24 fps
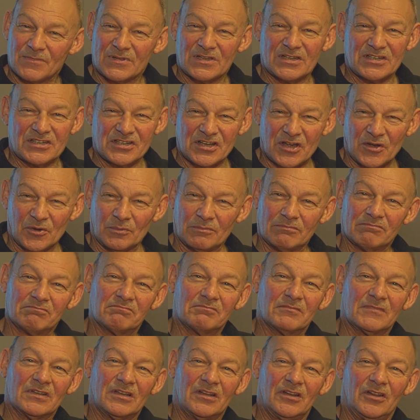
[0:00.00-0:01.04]
So,
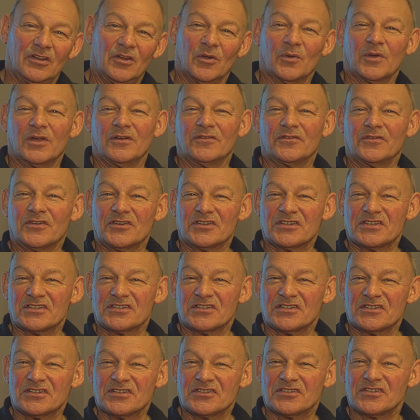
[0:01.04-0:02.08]
looking
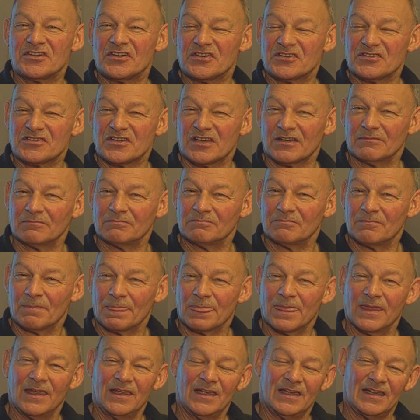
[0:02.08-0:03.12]
first at searching.
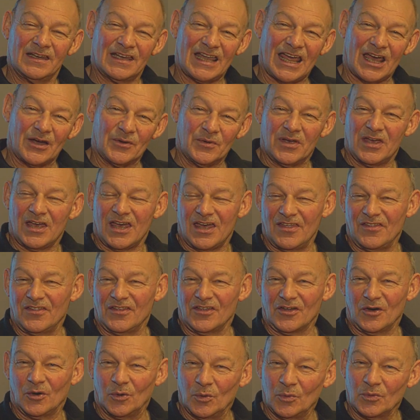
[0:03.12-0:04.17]
Now, in
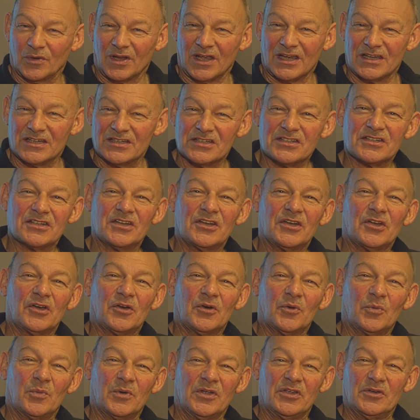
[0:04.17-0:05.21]
the old days,
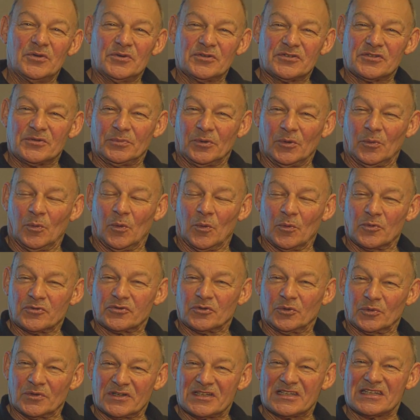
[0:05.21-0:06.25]
we used to put what was
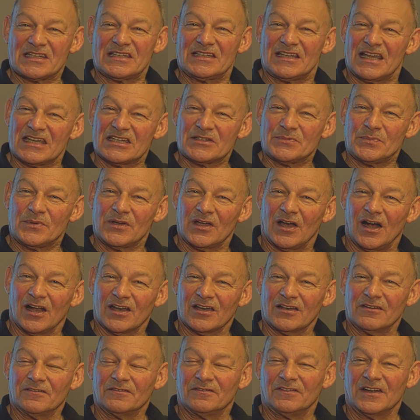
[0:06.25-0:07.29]
called a sledge
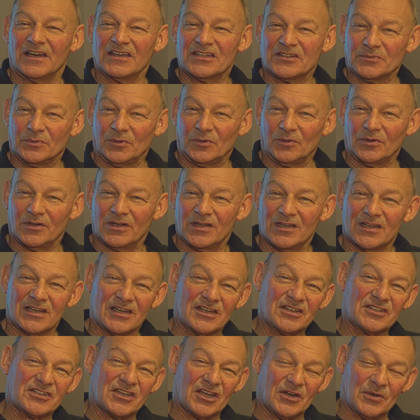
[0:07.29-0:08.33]
behind an inflatable
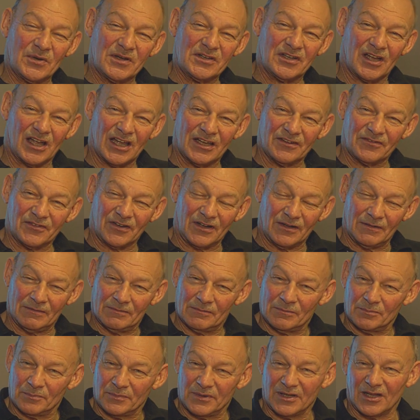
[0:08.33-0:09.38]
and tow a diver
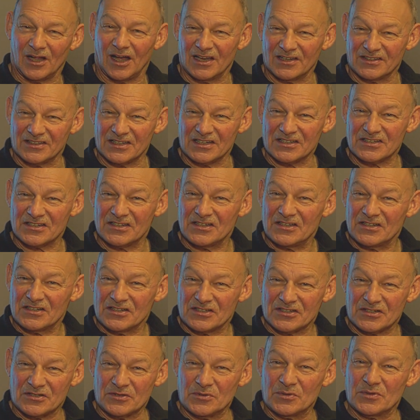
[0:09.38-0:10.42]
behind it
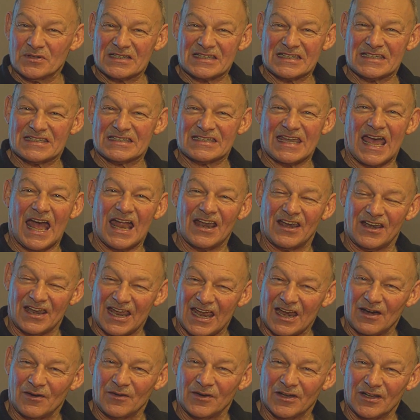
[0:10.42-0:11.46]
to scan an
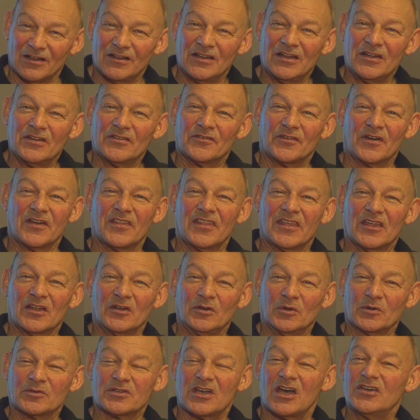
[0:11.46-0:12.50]
area for anything that
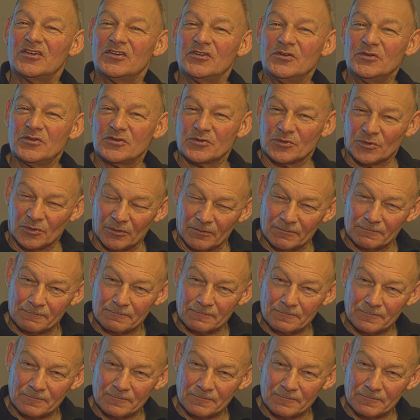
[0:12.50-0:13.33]
looked unusual.